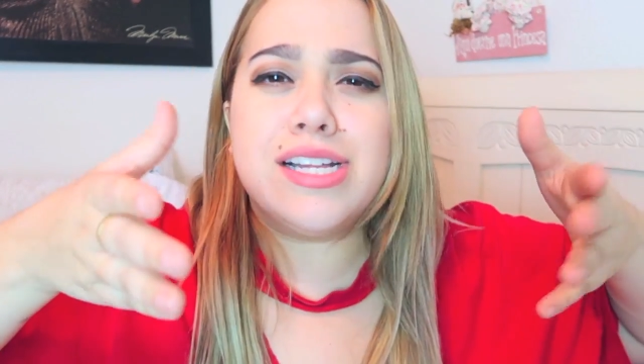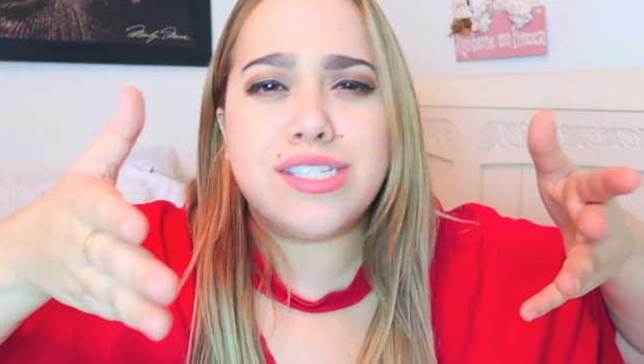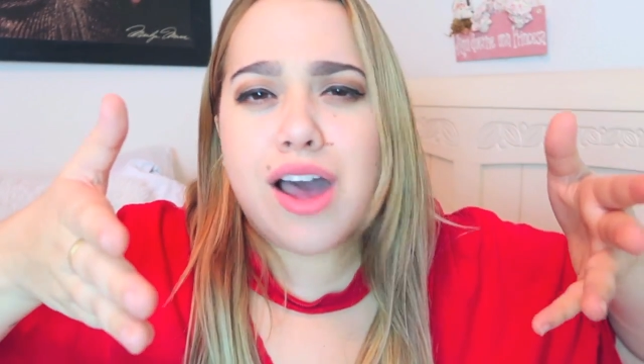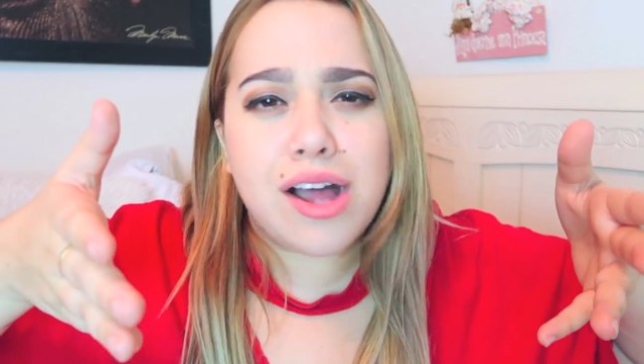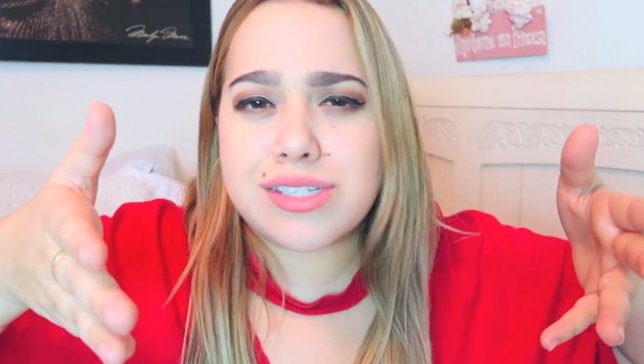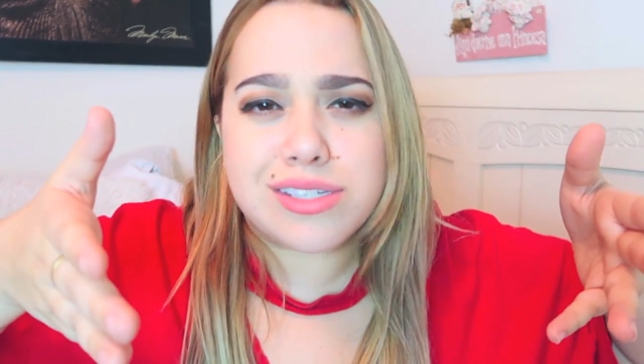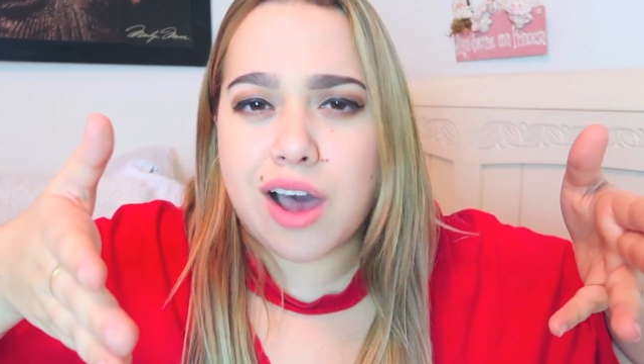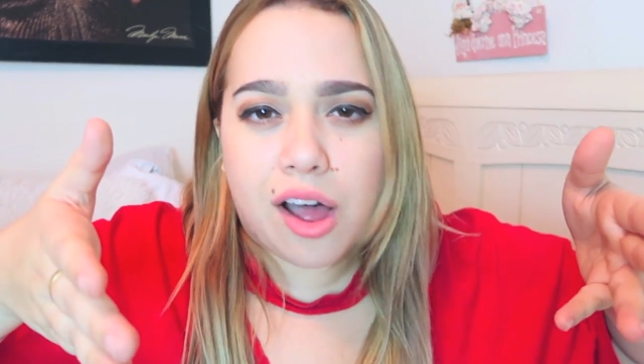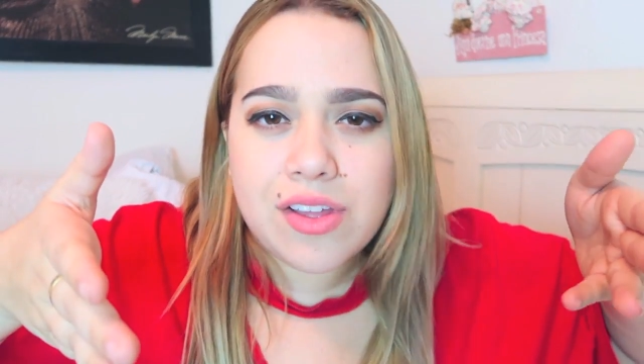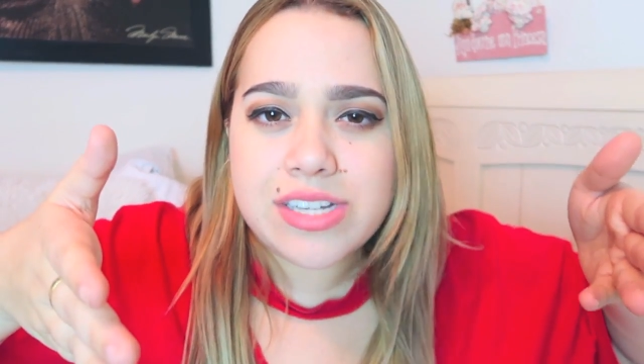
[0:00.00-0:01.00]
it's not
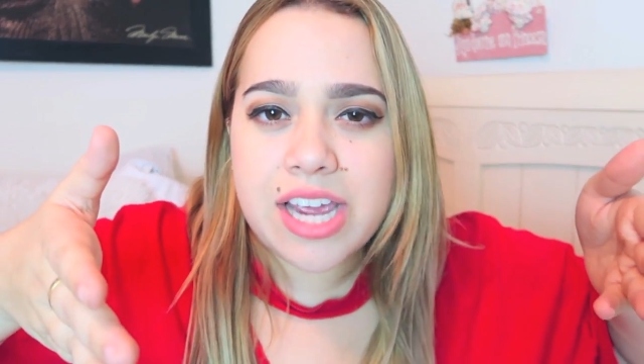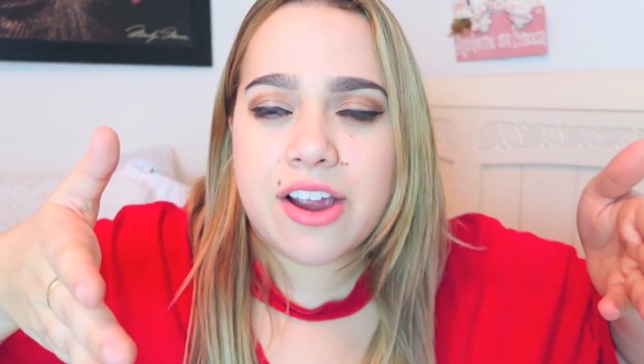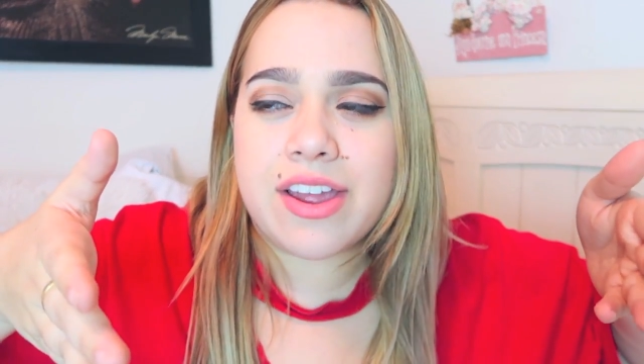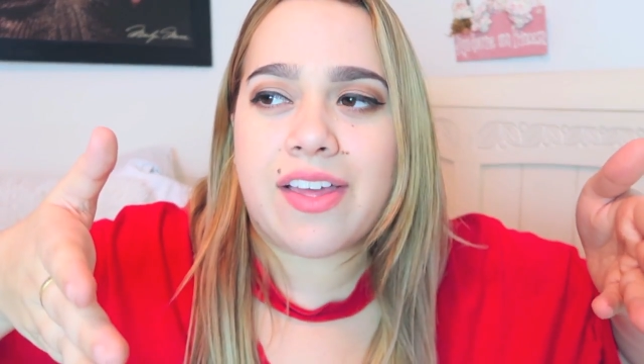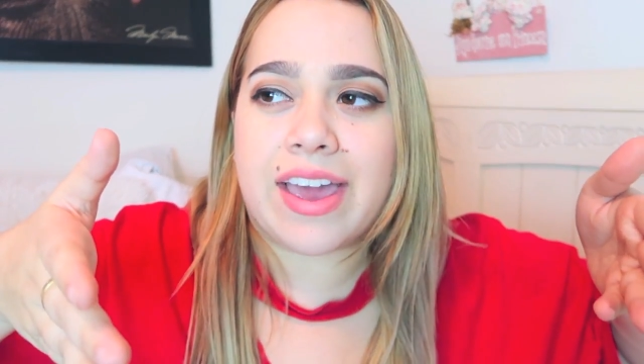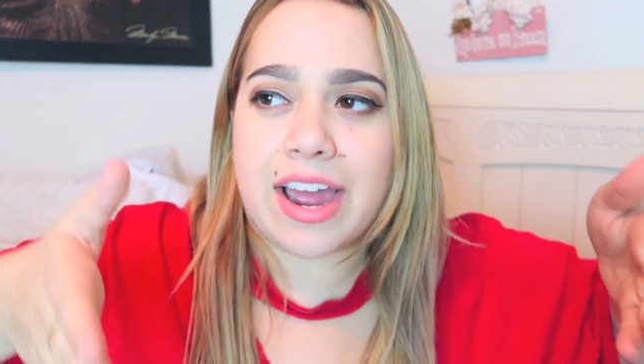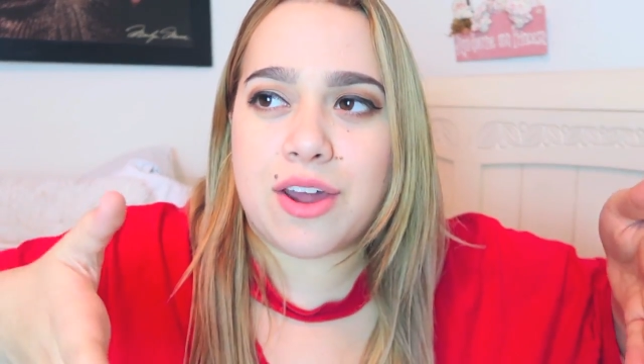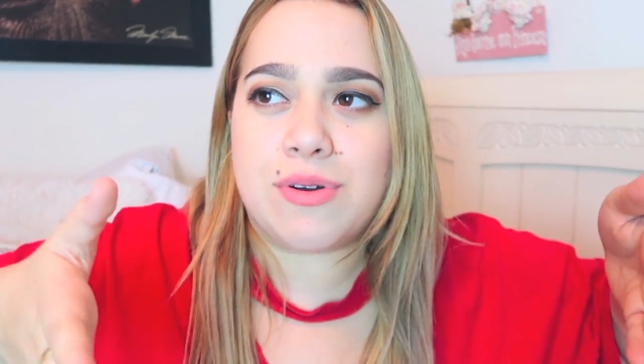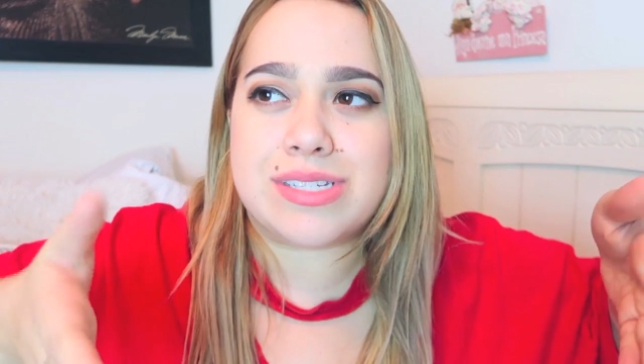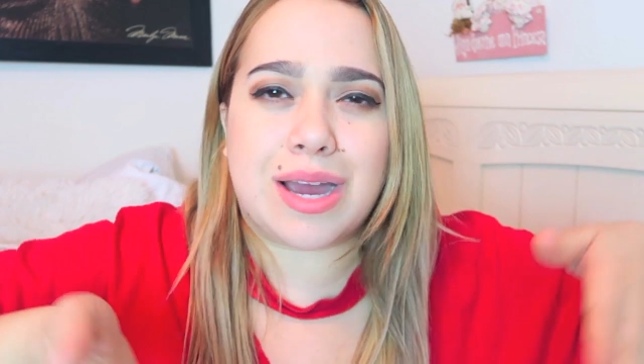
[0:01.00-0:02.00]
solitary, like I
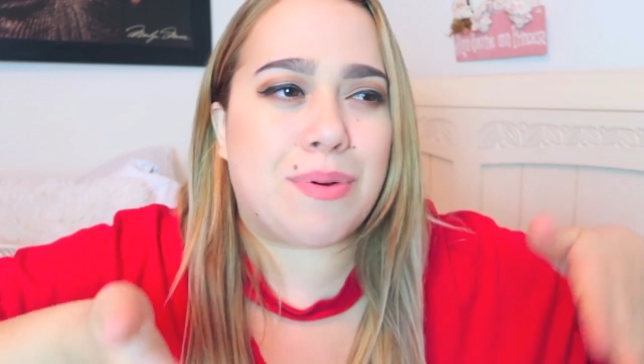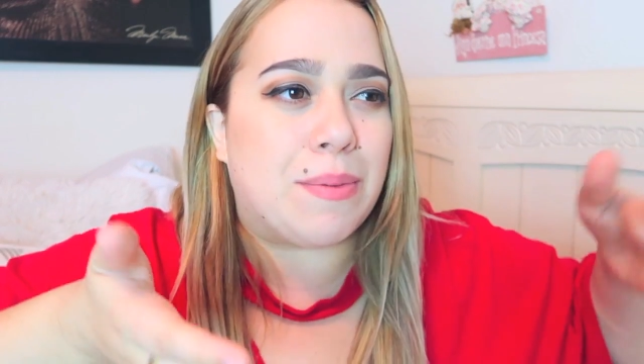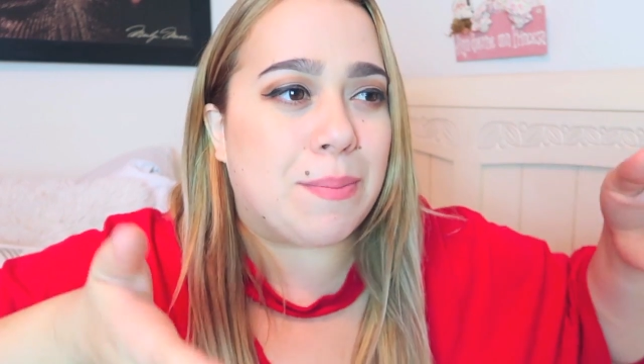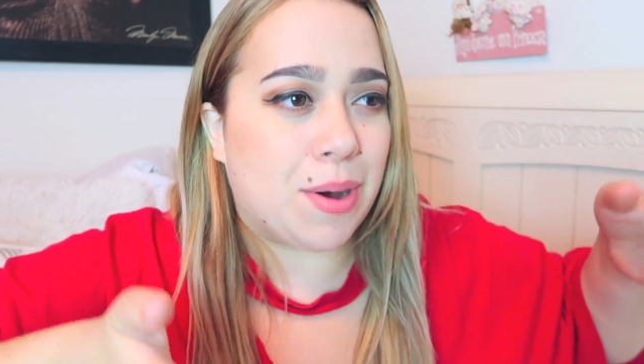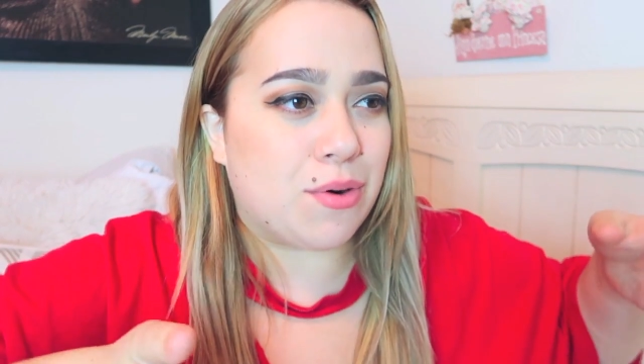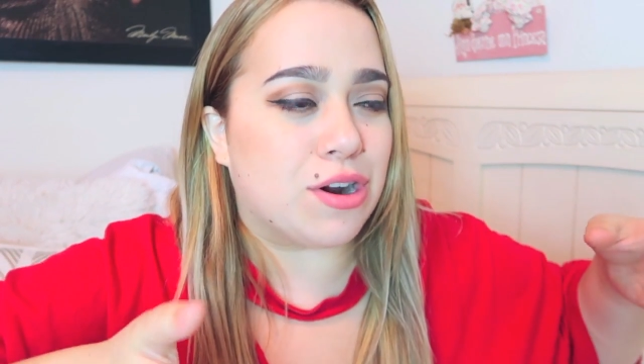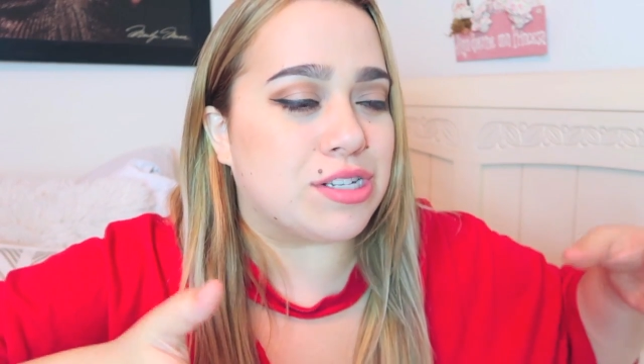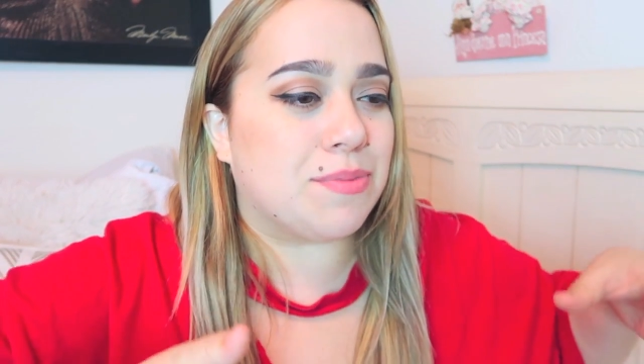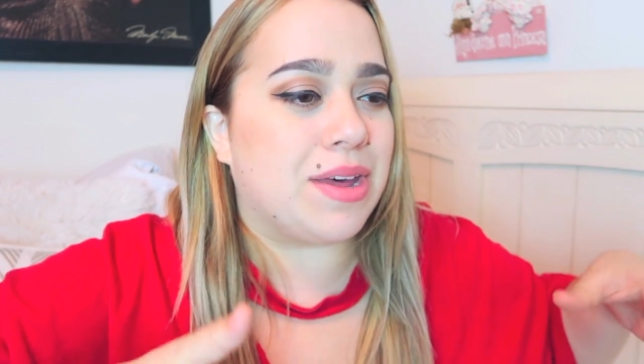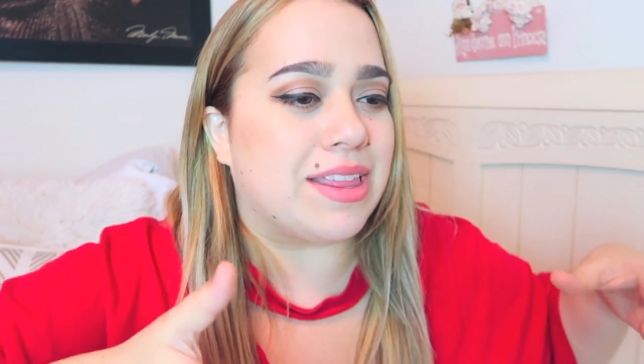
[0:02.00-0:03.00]
know it's not probably poker or
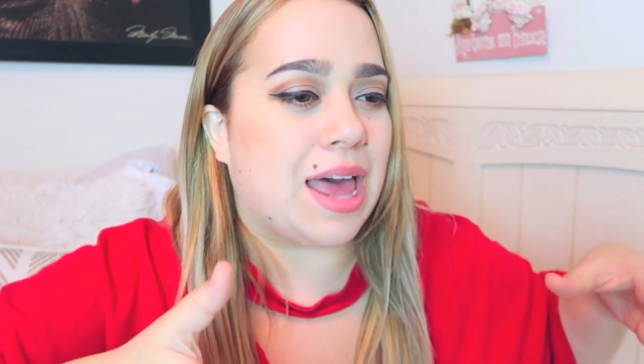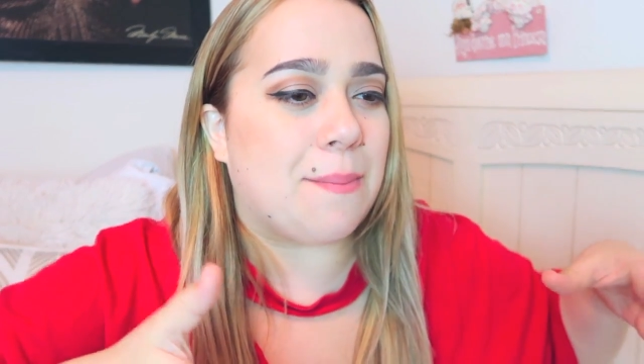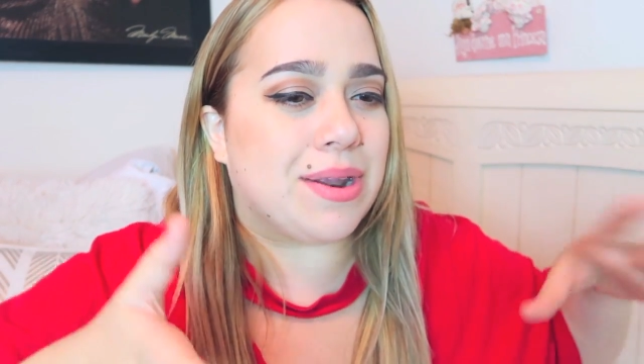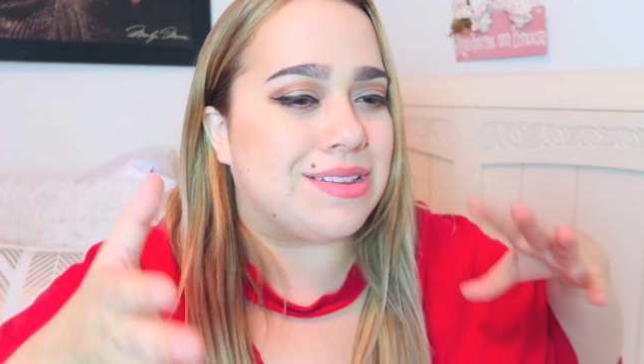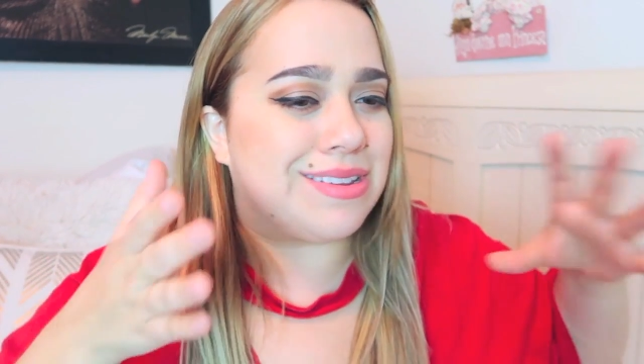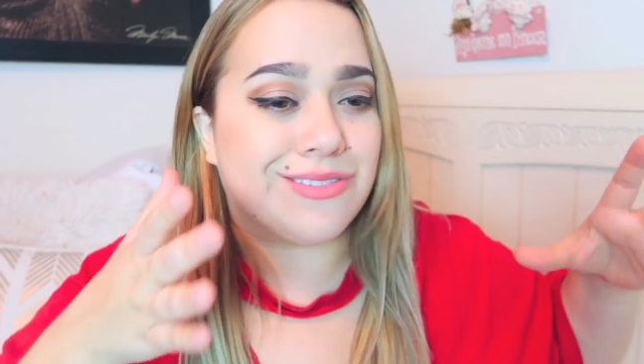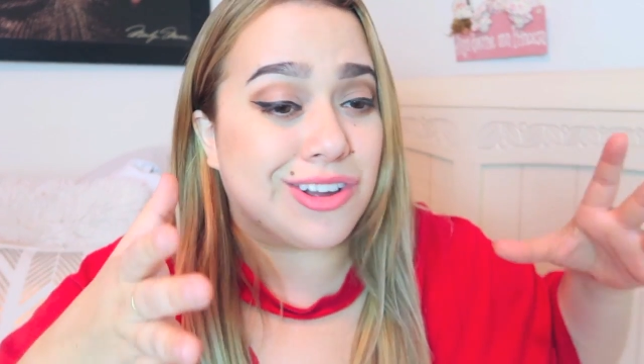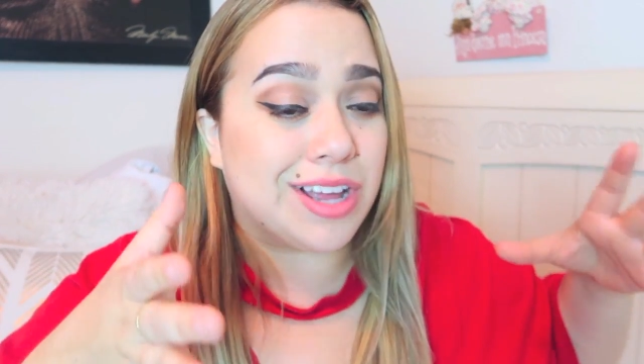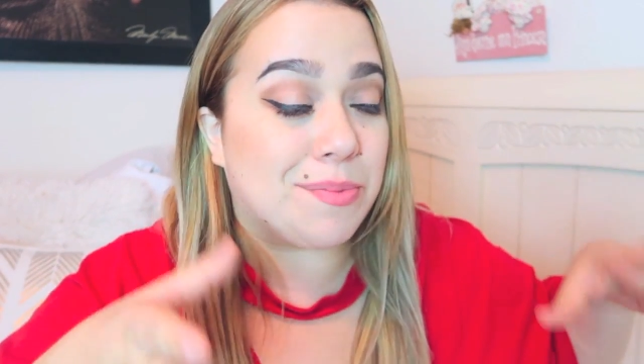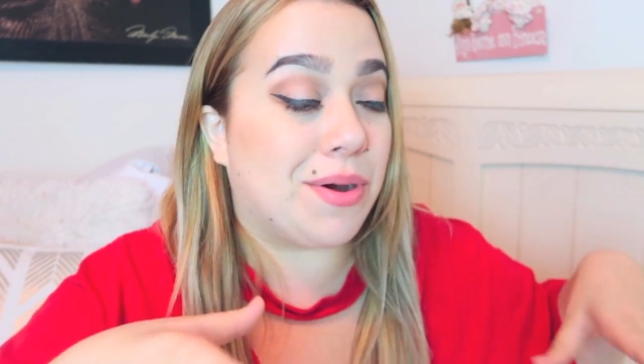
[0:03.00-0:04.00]
something like that, but it didn't
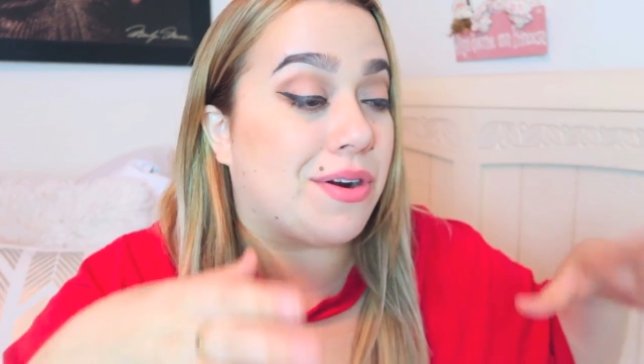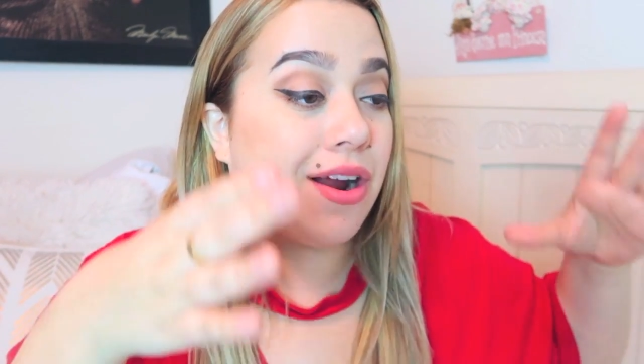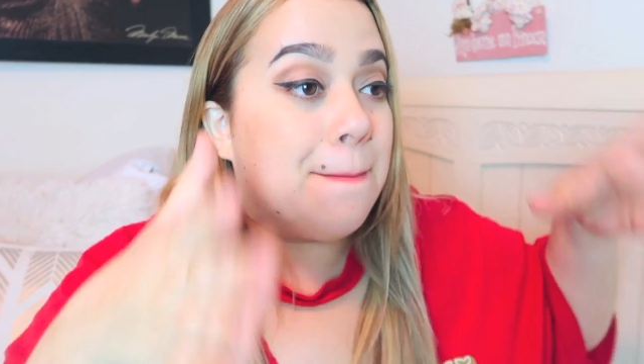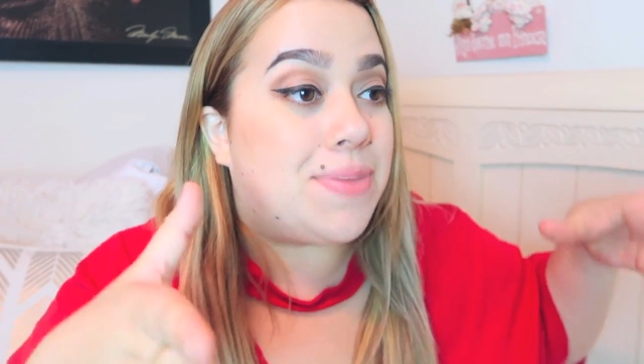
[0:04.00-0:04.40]
look like poker.